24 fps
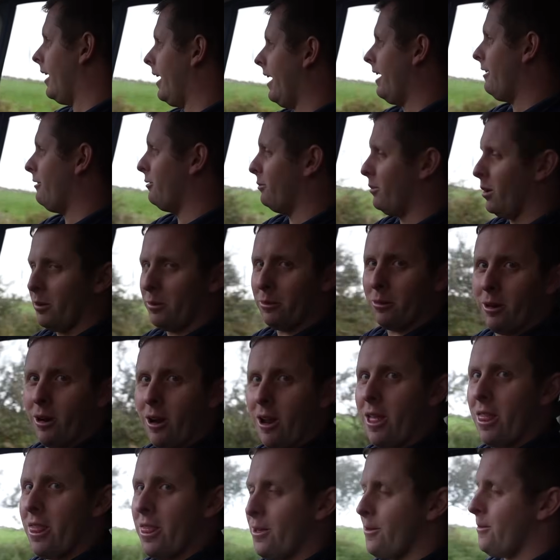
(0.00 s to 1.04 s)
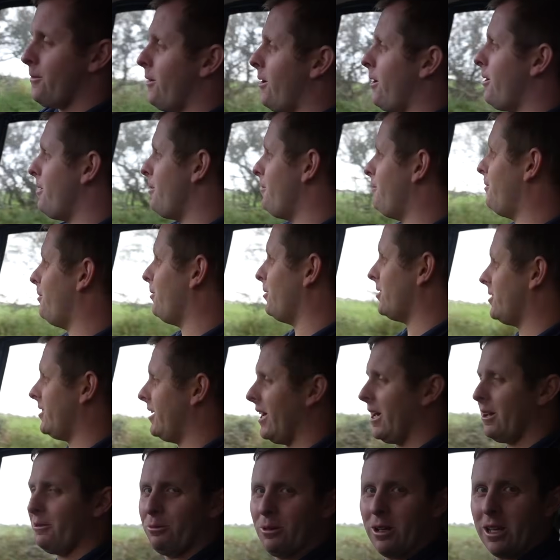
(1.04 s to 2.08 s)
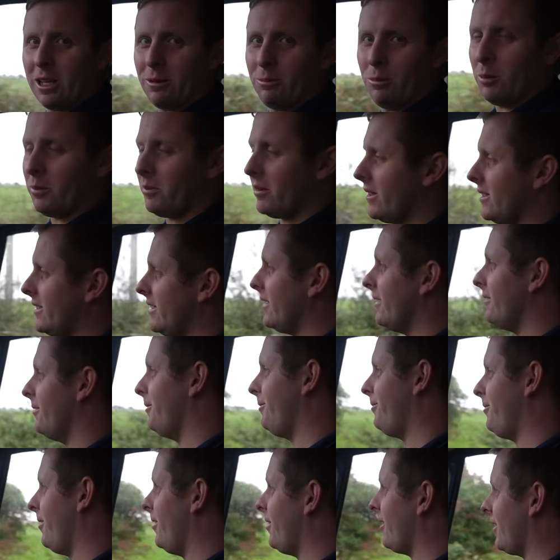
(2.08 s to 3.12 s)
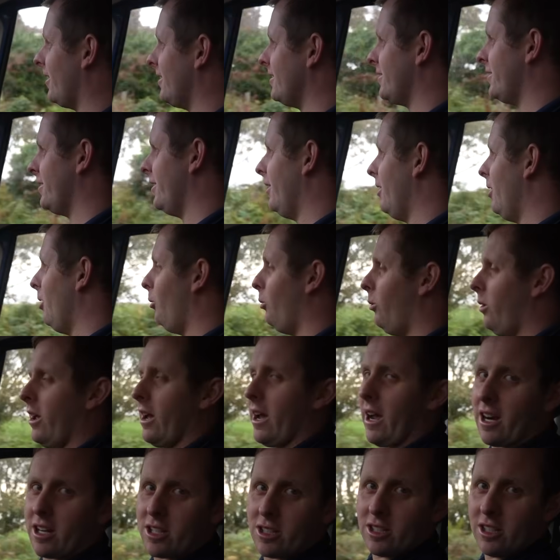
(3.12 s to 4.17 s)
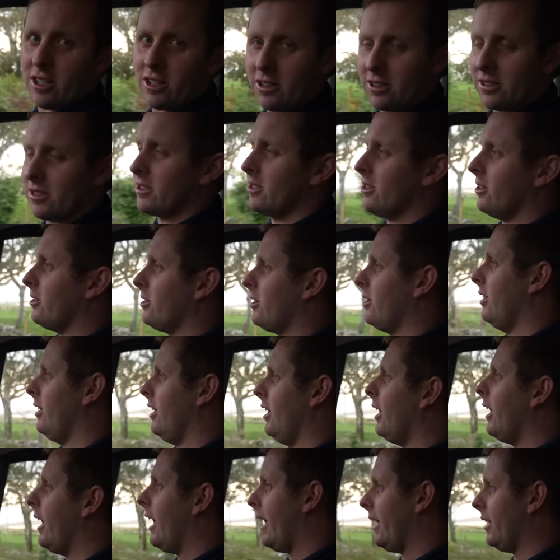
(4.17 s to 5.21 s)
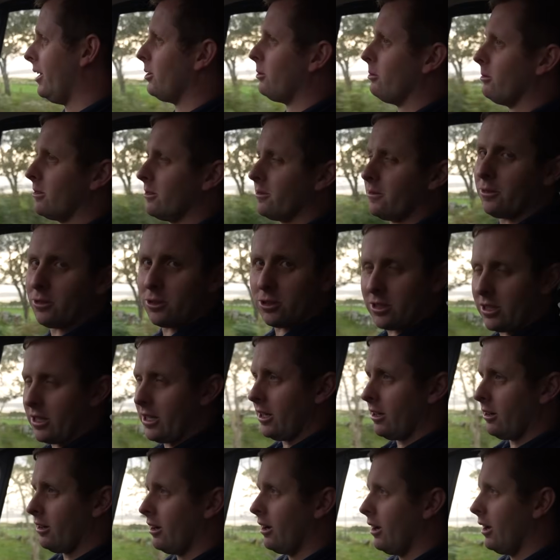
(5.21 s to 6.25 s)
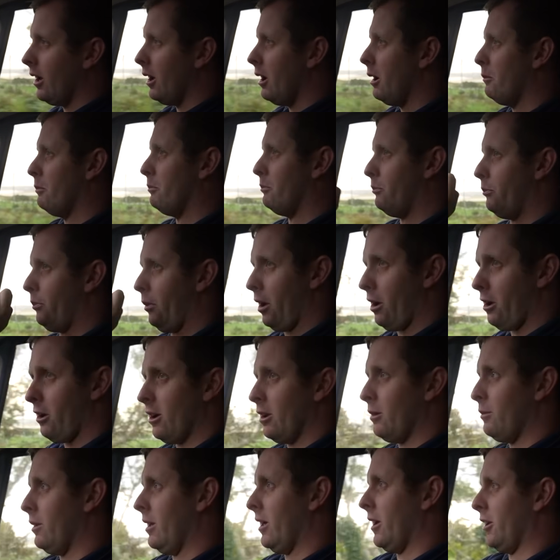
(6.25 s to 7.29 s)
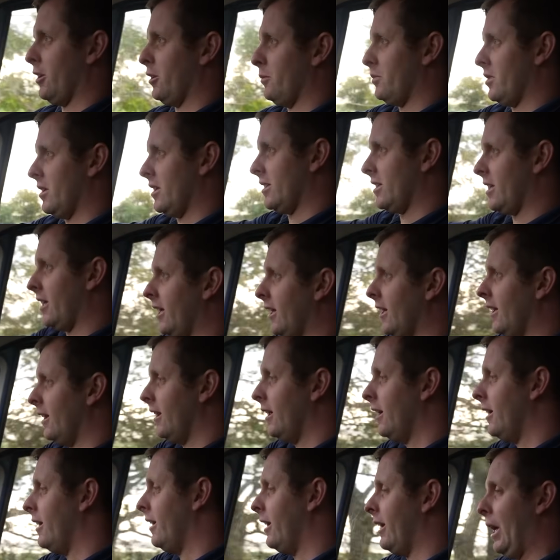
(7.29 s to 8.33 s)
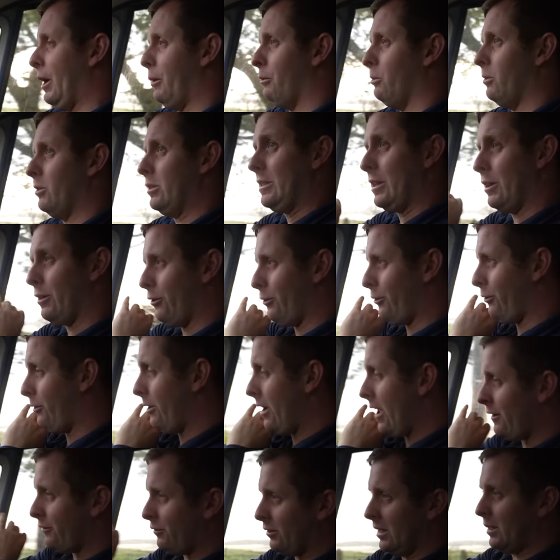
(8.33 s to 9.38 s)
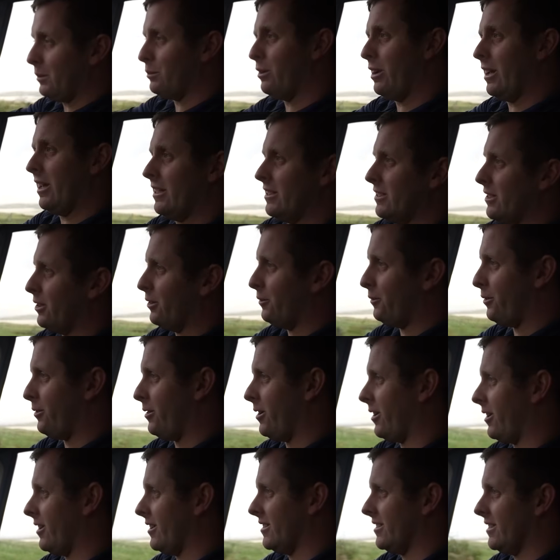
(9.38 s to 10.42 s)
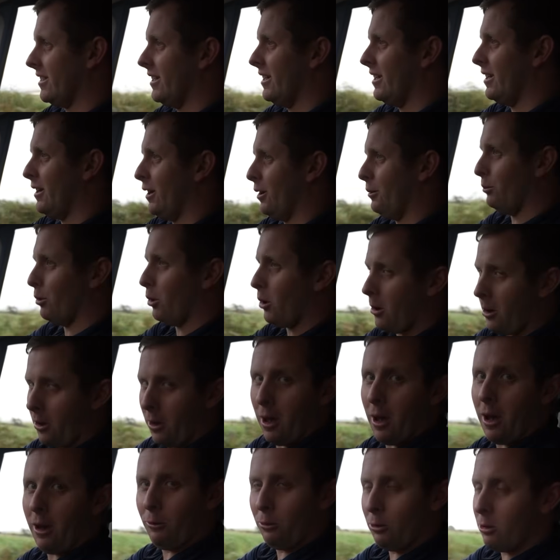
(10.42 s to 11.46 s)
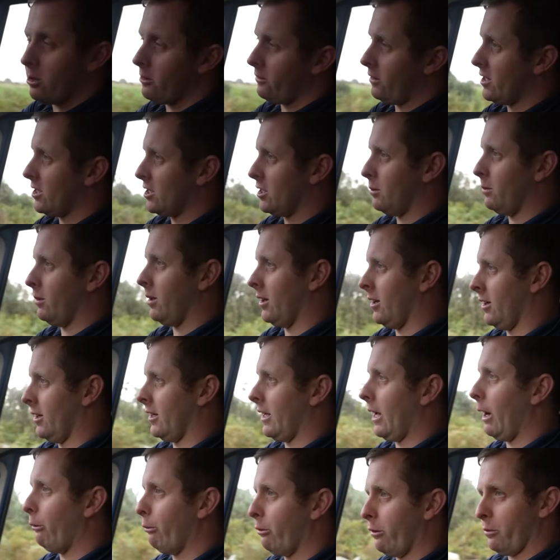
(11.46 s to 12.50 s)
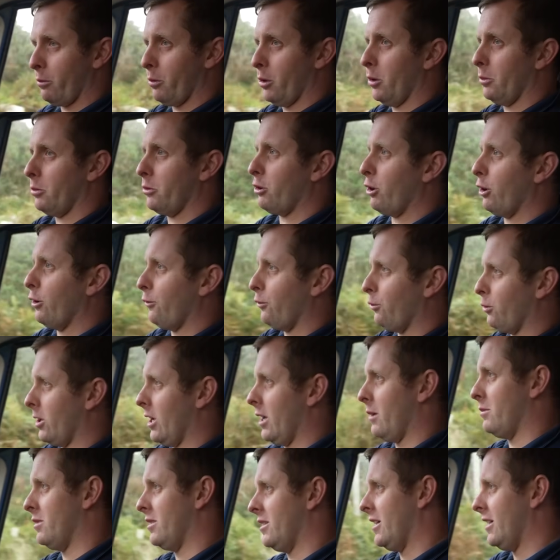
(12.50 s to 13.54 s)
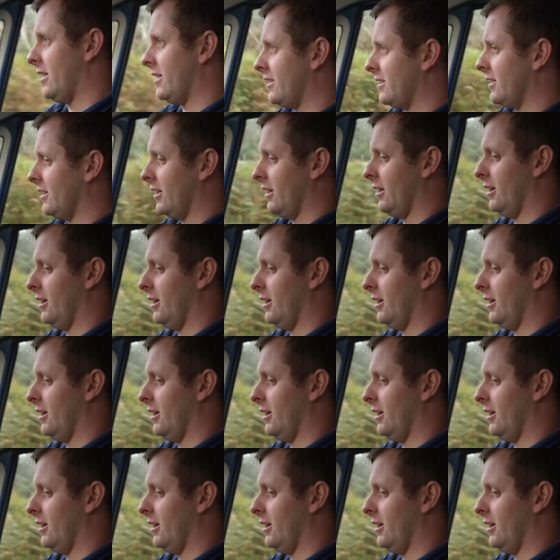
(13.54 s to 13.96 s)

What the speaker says: I remember the very first time we came up this year in Fergus, we actually got stuck, had to go in the first gear, barely made it up this hill. It was revving the brains out of Fergus, but we eventually made it, and we've been up 3 or 4 times since.